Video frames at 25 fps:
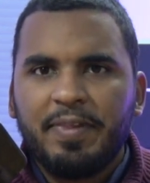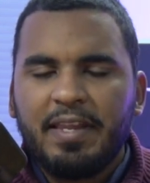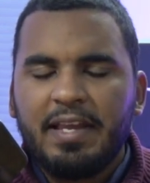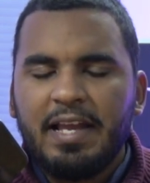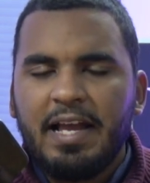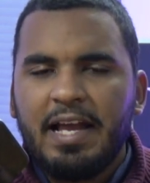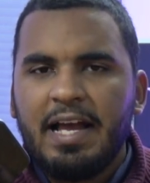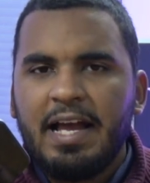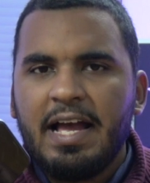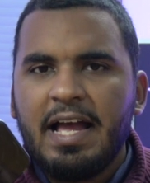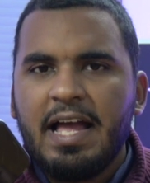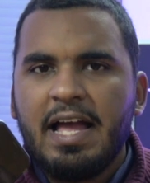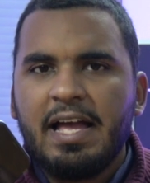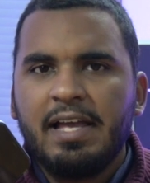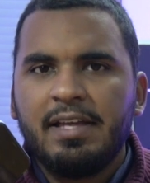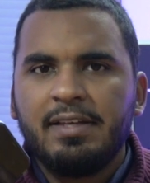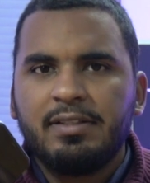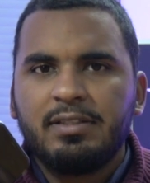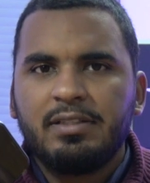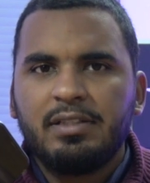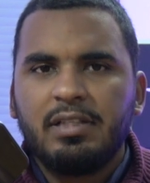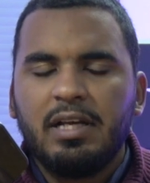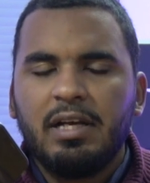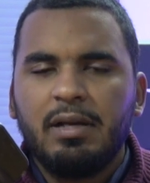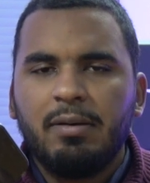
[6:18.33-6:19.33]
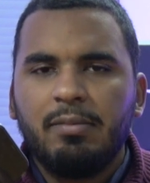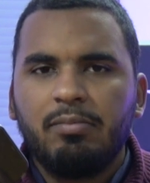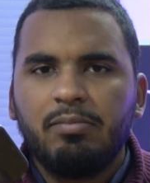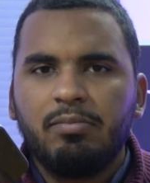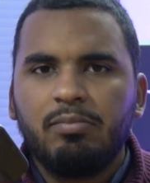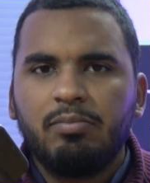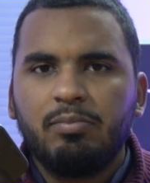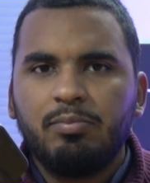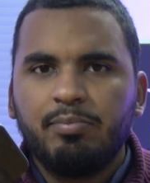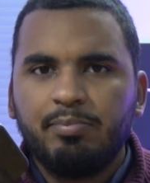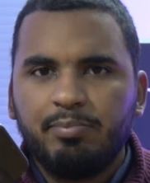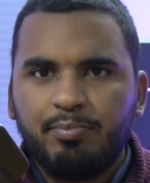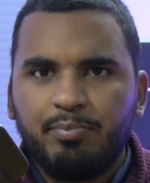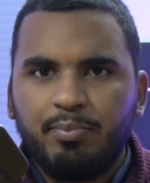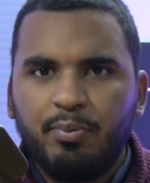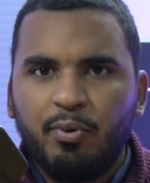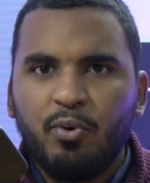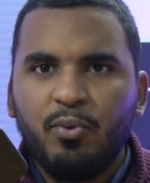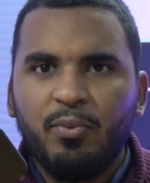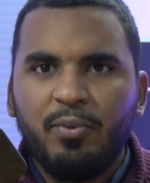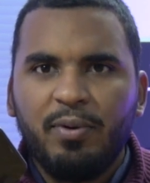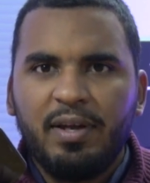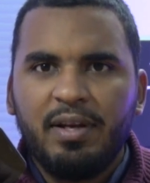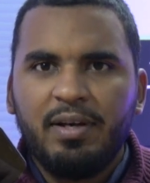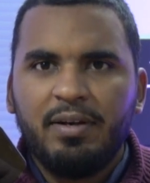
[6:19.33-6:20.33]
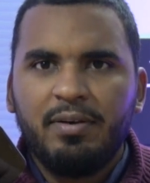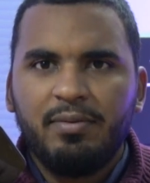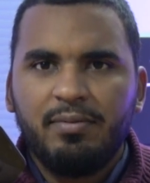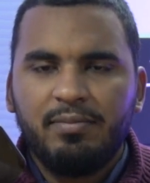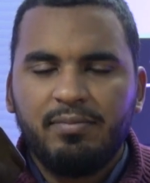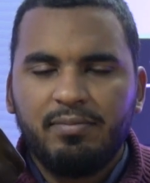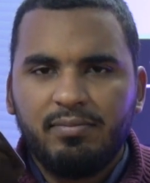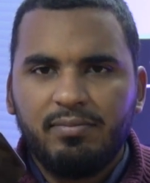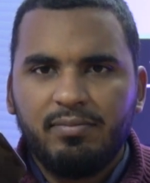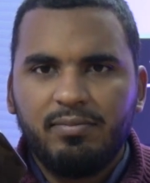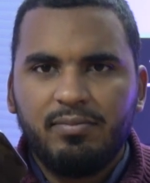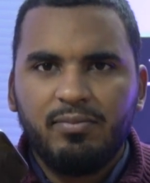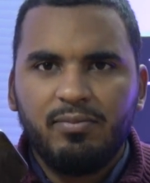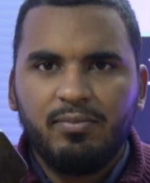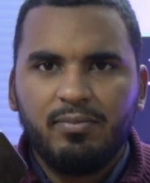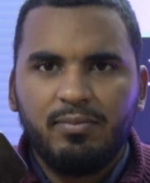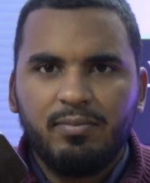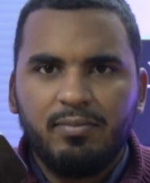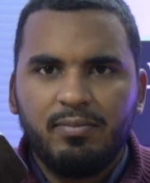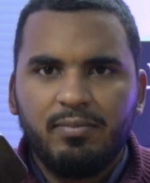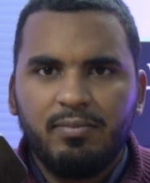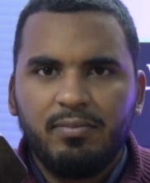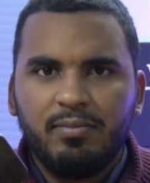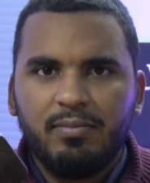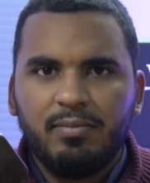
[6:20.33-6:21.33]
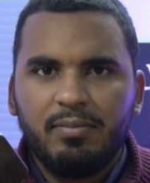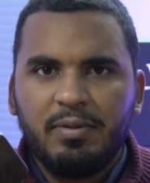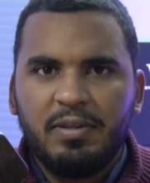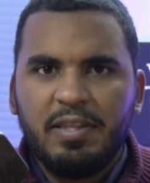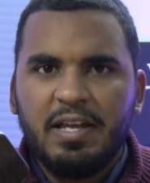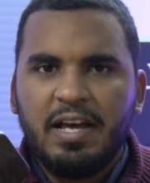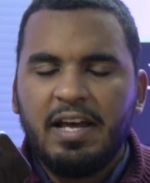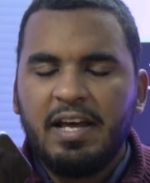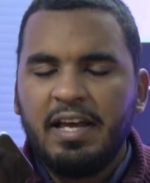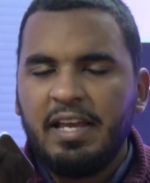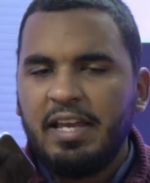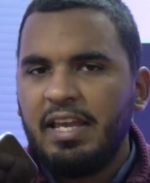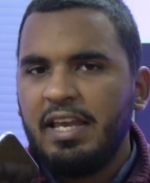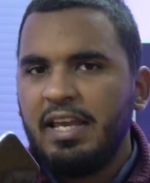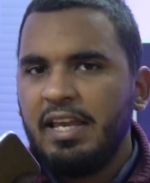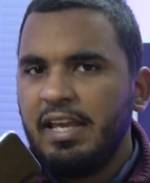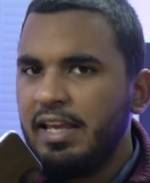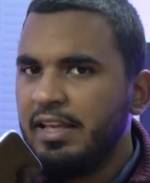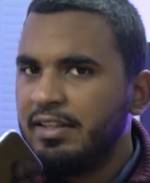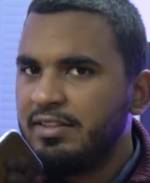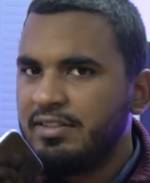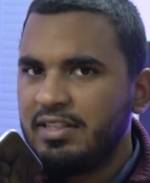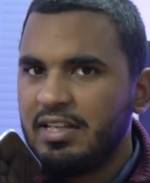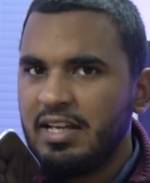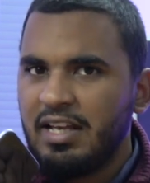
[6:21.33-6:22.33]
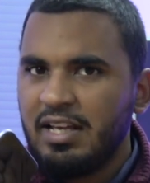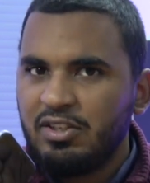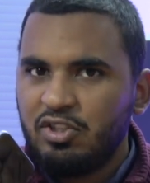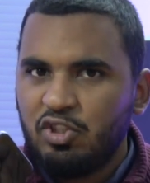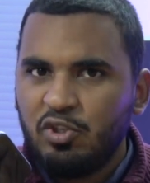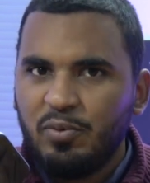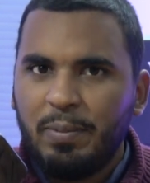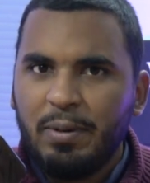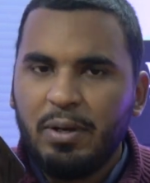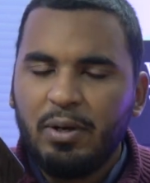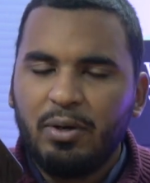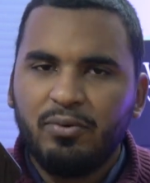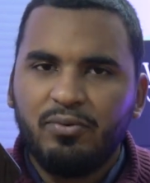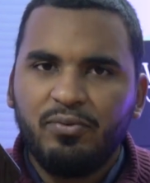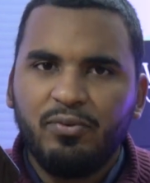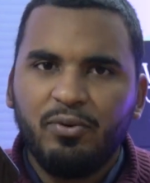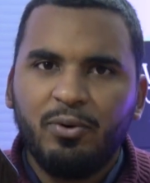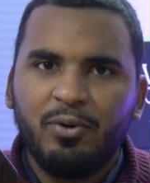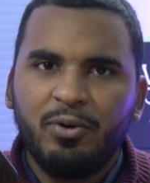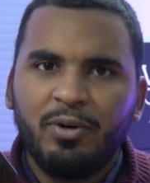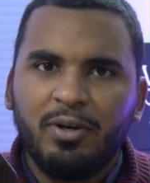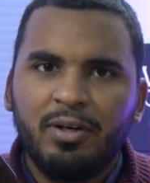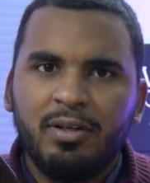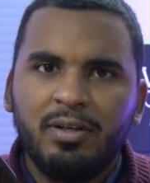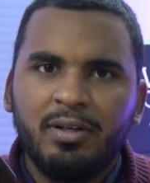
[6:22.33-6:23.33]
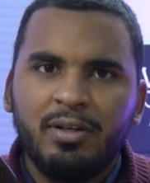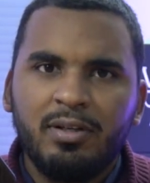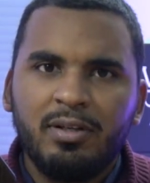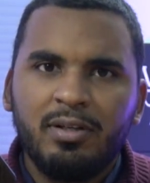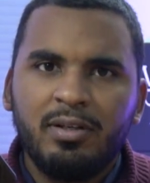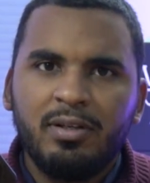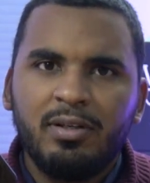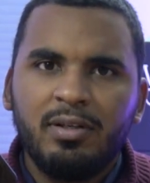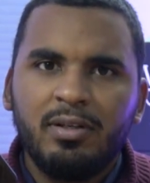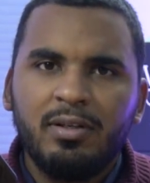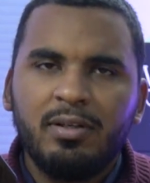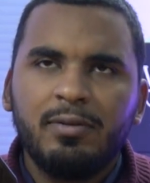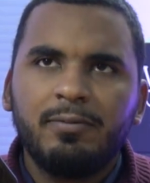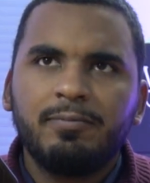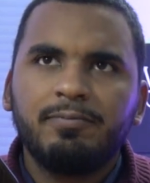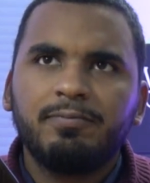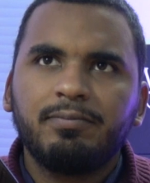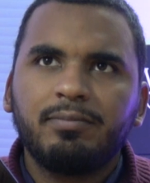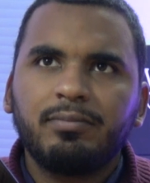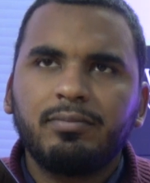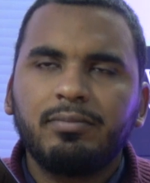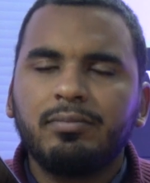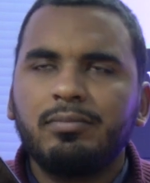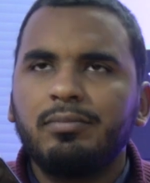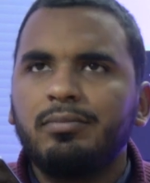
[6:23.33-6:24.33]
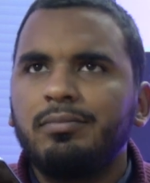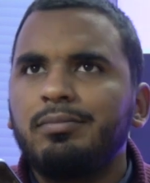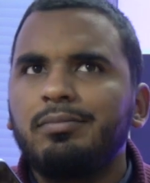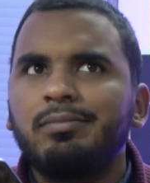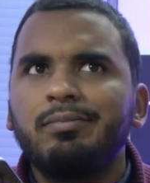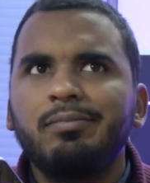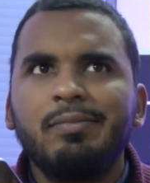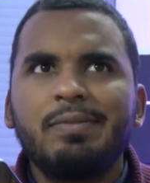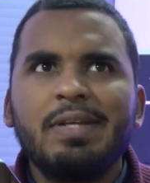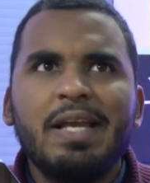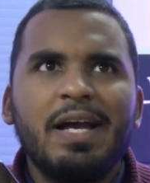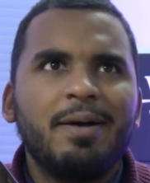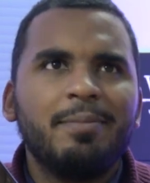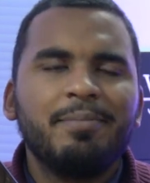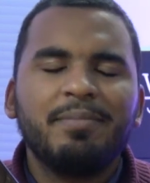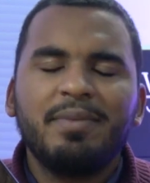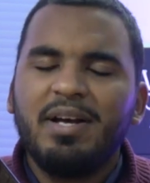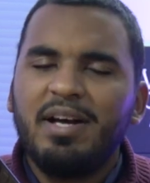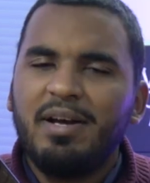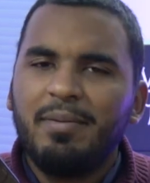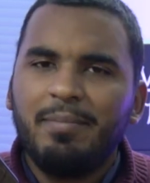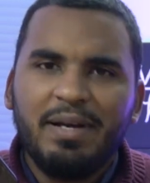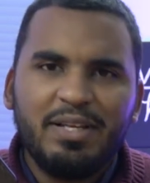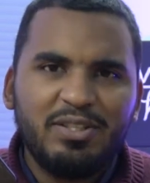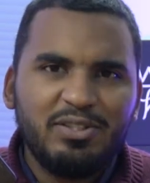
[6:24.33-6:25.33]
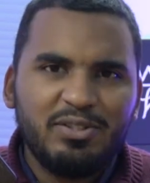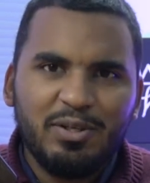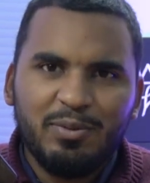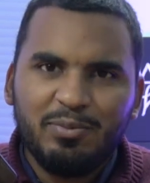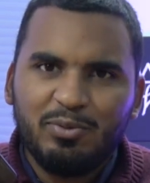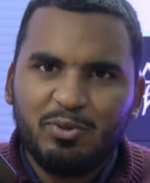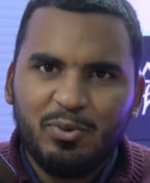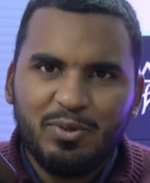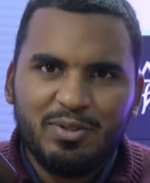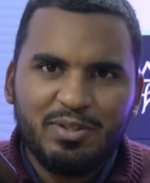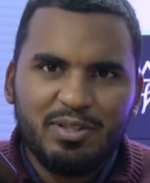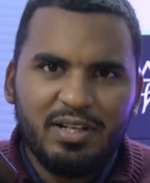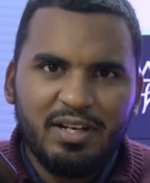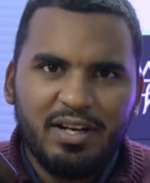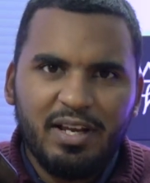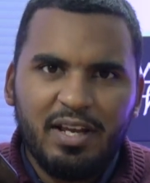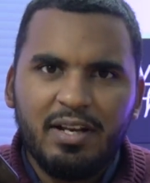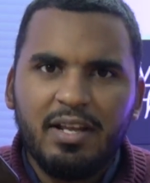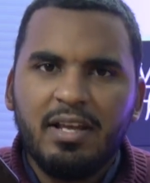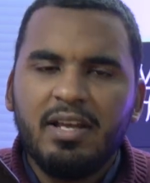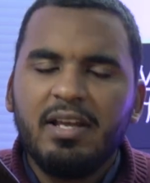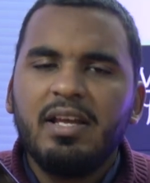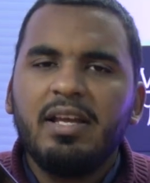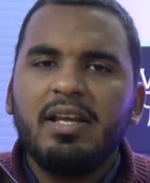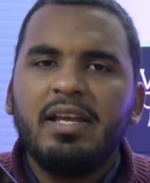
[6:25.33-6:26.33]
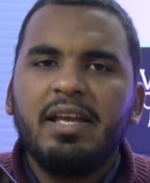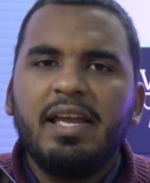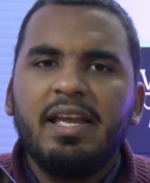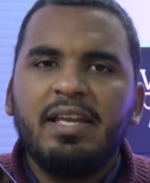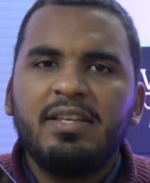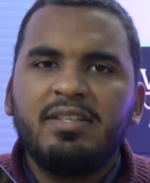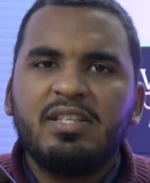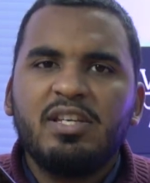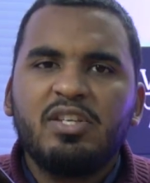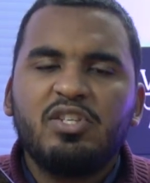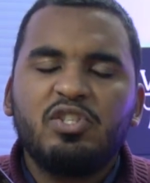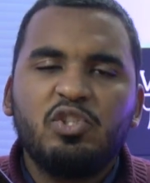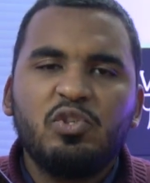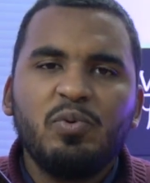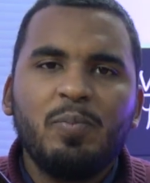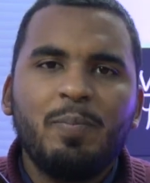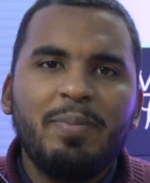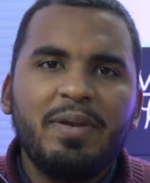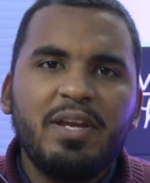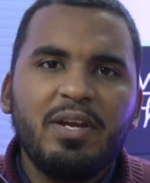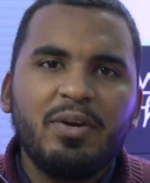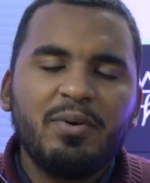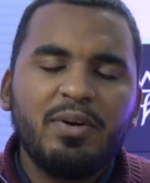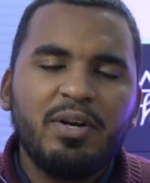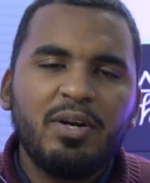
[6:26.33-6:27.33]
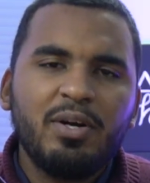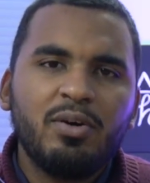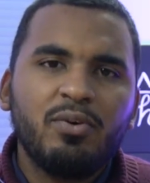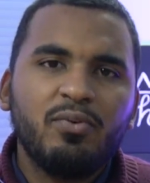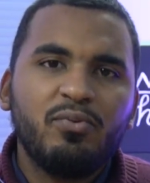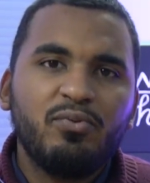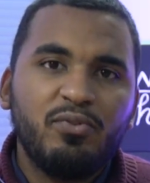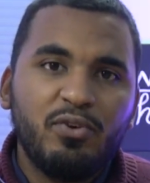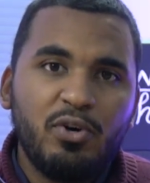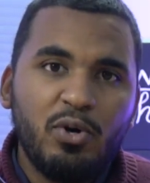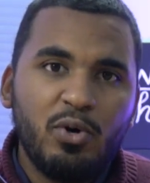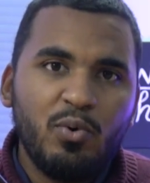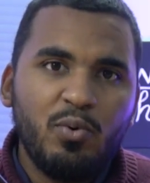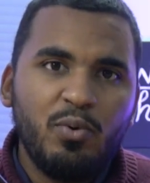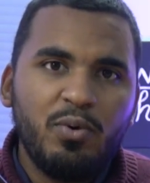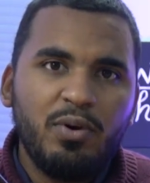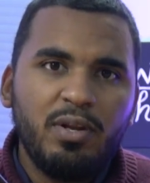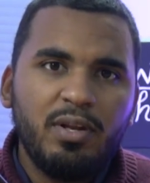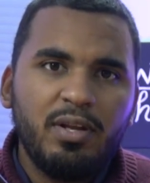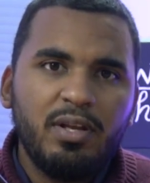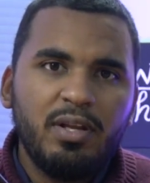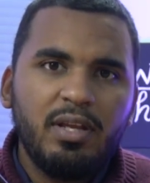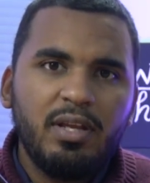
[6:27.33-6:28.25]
has proven that it's a superior phone. Yeah, my tongue twister again. It's a superior phone.